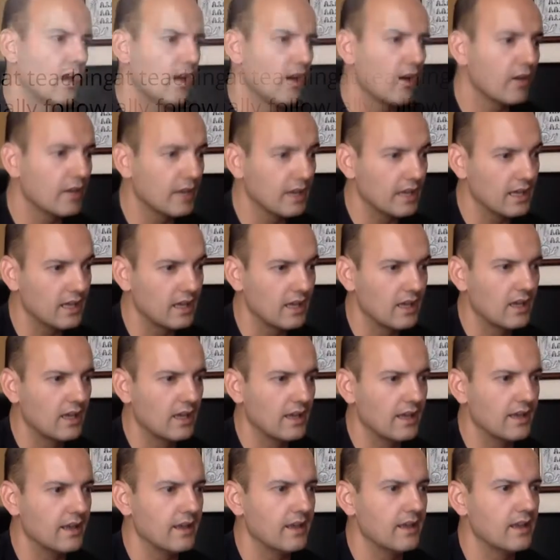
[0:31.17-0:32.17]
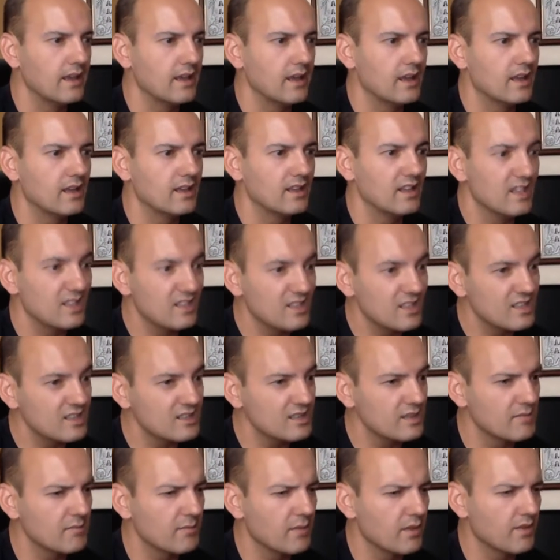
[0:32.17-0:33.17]
Okay, the
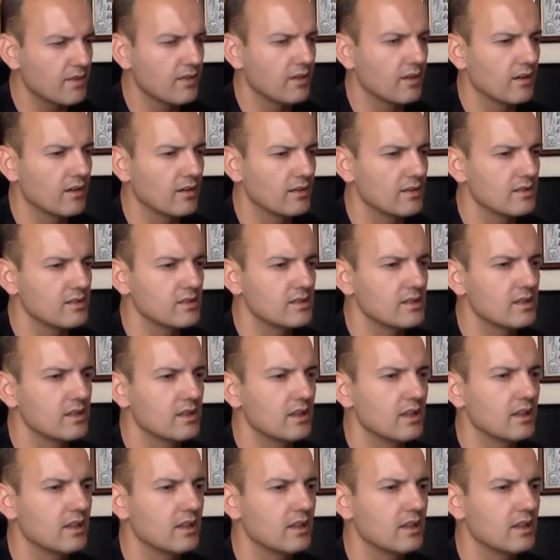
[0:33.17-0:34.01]
teaching methodology